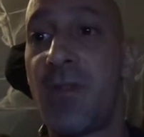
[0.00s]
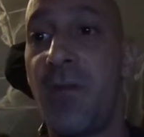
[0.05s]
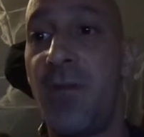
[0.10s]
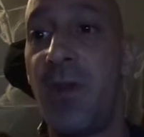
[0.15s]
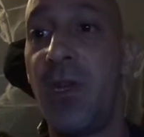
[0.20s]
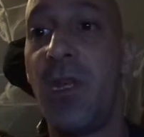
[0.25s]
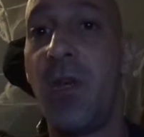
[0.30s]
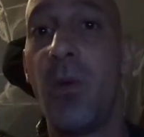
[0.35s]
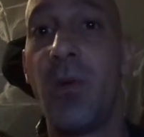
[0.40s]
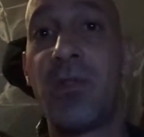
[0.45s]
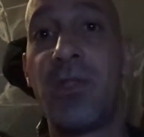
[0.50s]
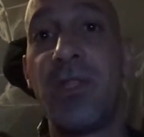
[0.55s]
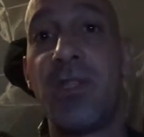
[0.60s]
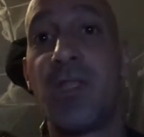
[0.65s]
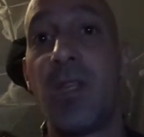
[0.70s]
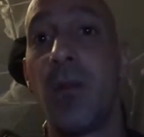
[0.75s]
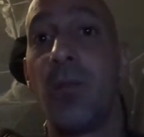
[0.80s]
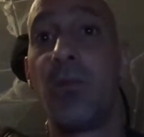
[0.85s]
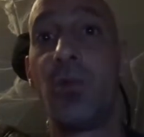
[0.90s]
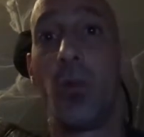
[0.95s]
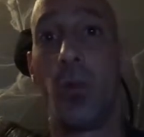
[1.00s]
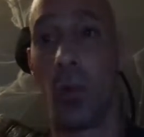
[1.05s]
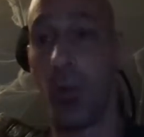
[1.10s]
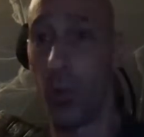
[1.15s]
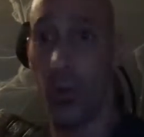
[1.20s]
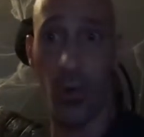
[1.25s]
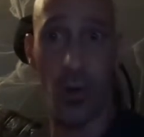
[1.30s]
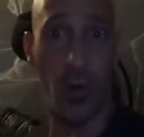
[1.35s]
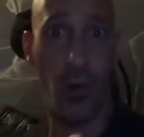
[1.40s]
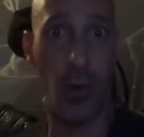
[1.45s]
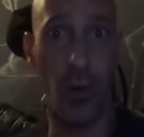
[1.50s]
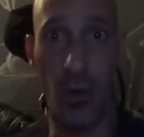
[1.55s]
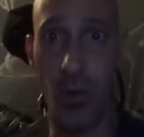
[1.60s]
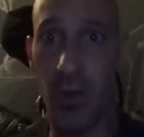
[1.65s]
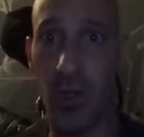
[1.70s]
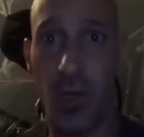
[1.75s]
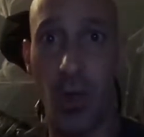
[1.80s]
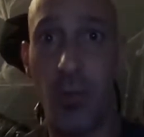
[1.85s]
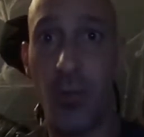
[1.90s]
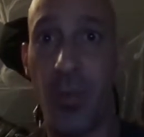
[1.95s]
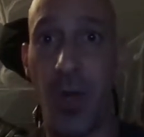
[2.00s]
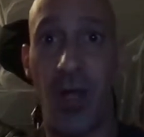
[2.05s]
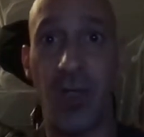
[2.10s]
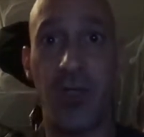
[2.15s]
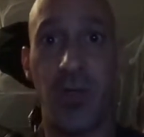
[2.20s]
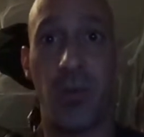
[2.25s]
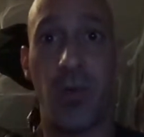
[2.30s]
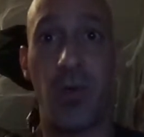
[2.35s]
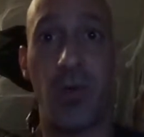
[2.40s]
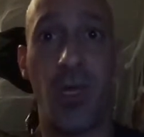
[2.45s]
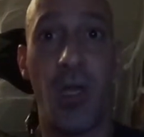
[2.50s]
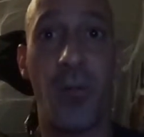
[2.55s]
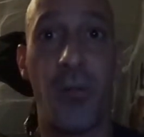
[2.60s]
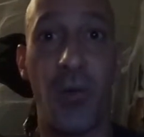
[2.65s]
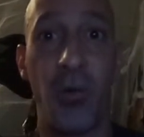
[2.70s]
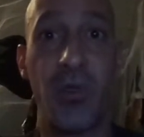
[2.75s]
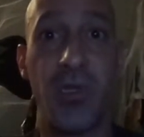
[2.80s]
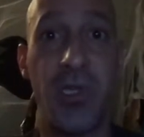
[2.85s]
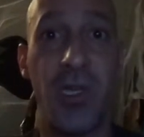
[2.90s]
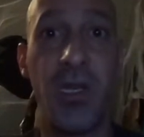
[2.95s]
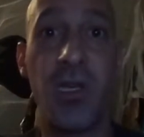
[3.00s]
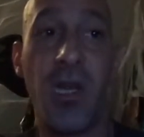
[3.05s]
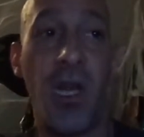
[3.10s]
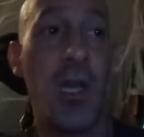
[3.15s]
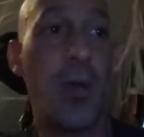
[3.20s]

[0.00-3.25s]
a video, it's just him doing, whoa, you know, bouncing around like Bruce Lee.